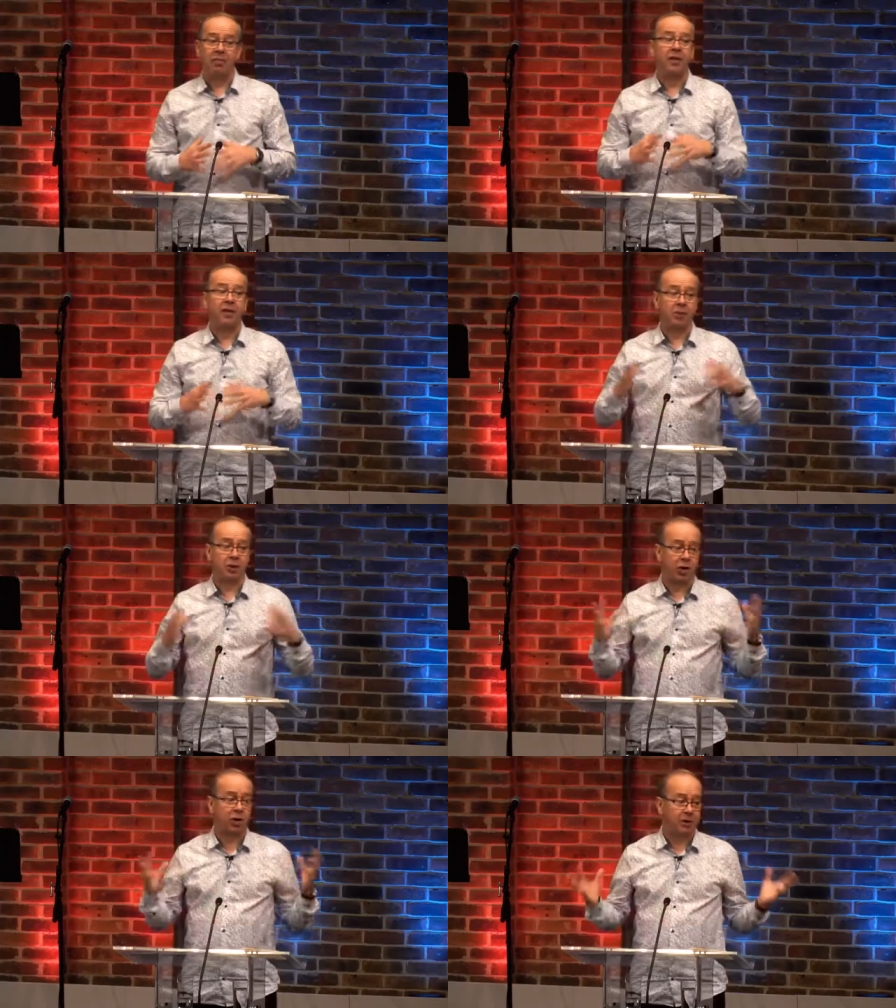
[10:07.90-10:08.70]
I think the
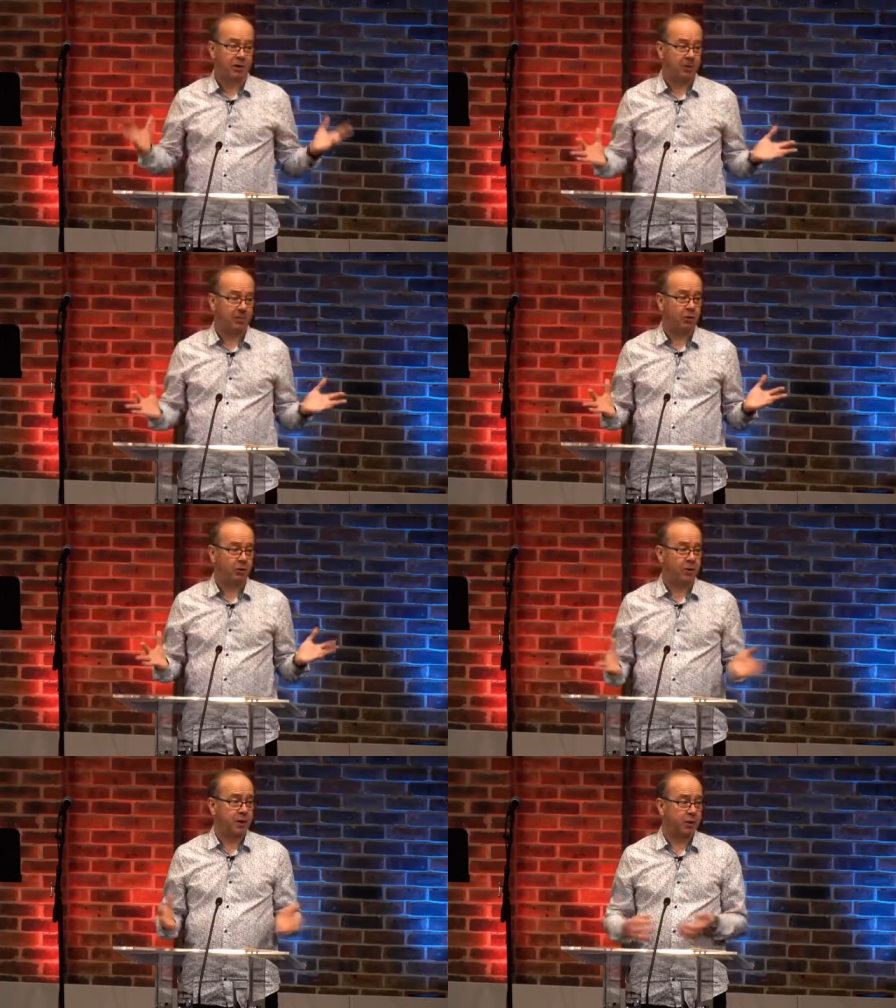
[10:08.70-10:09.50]
majority of
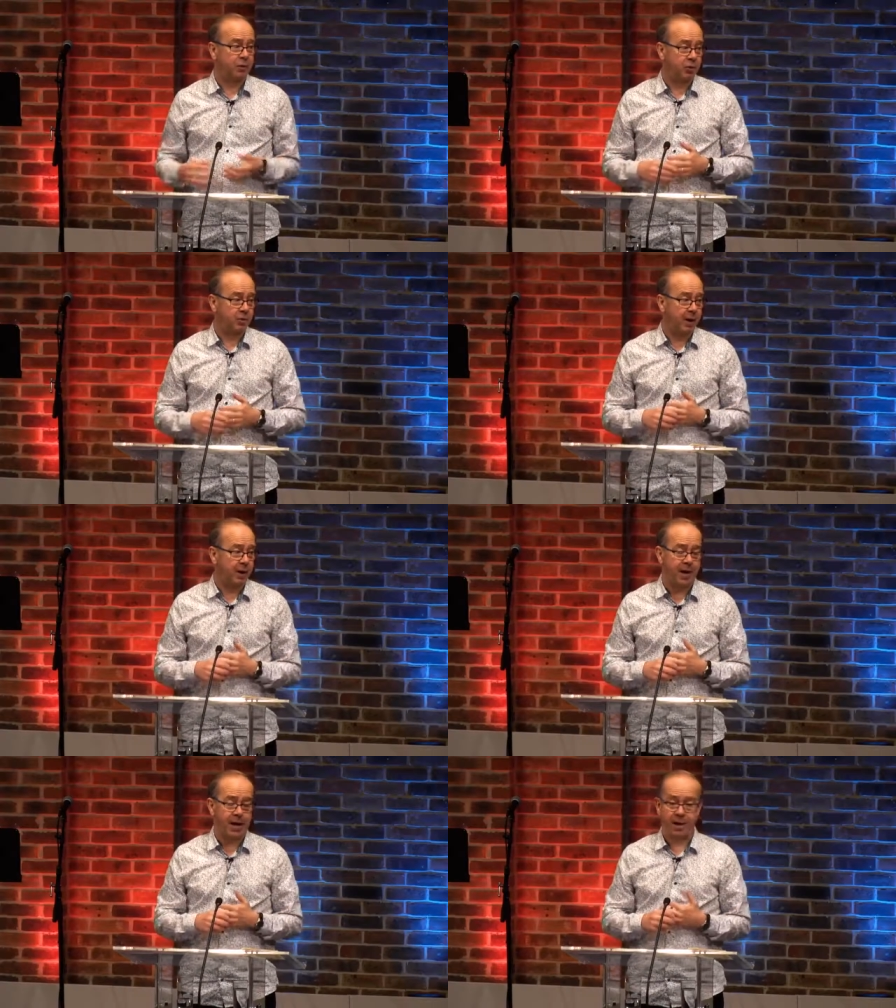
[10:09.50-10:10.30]
what's being talked
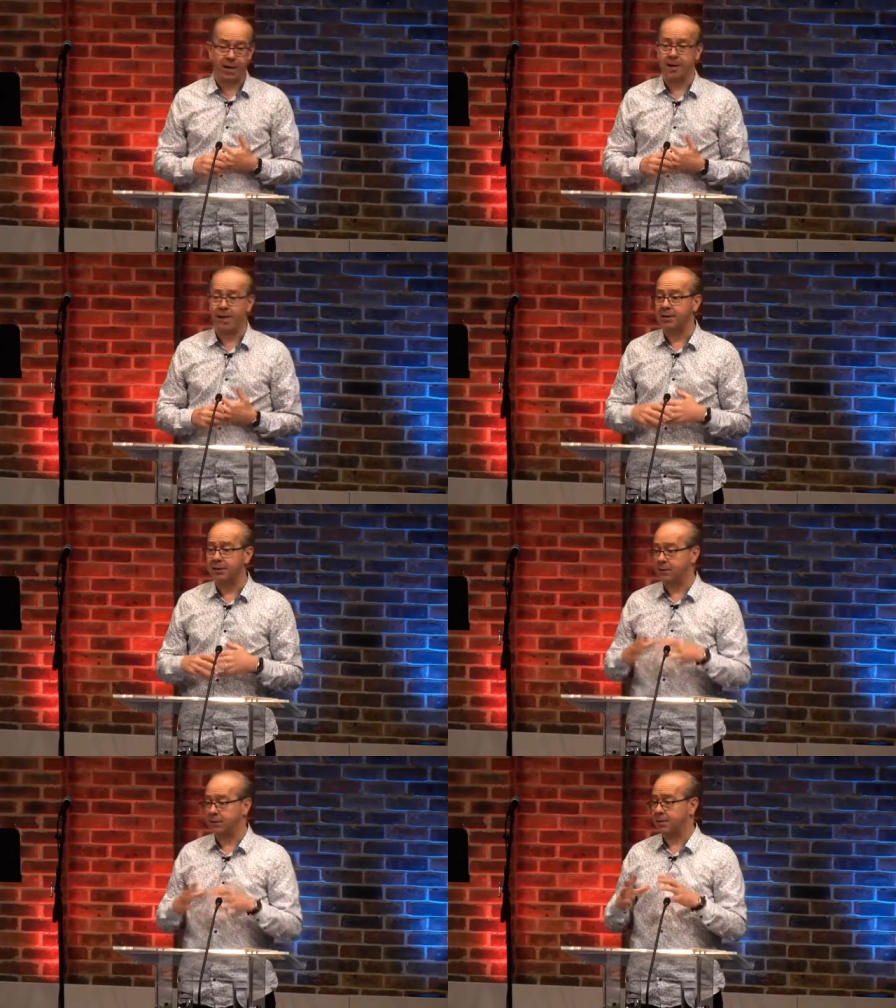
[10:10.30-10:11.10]
about here
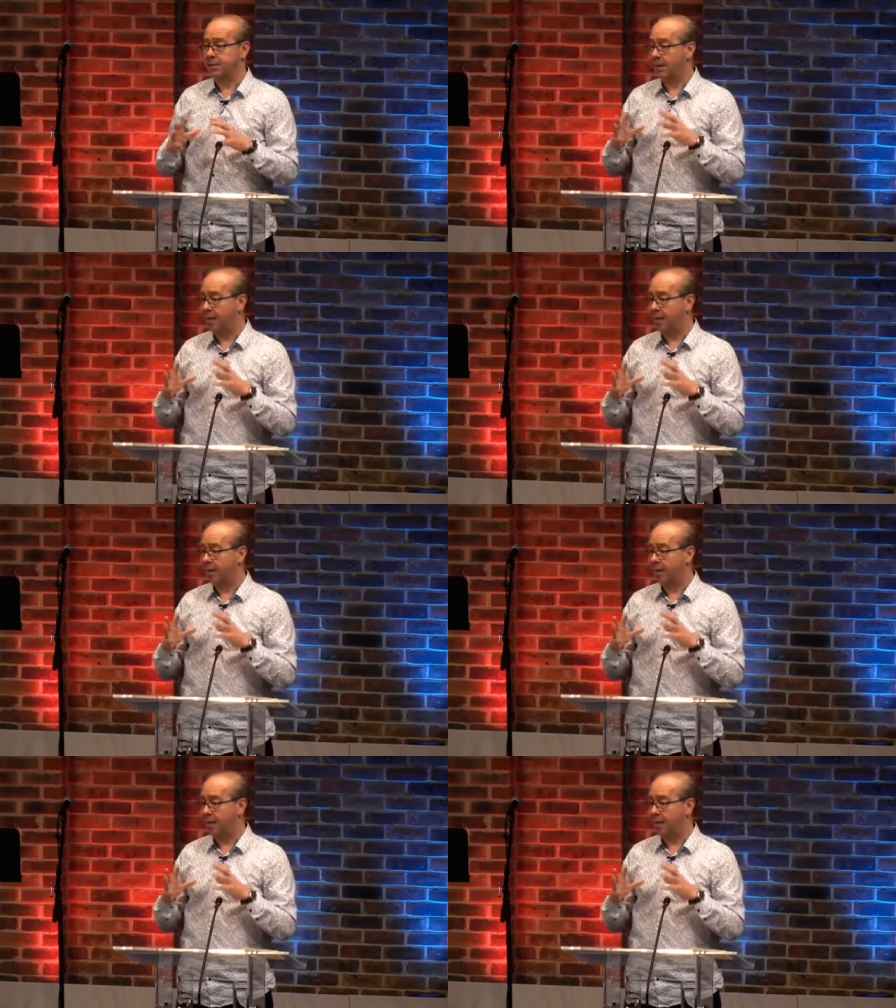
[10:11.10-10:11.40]
is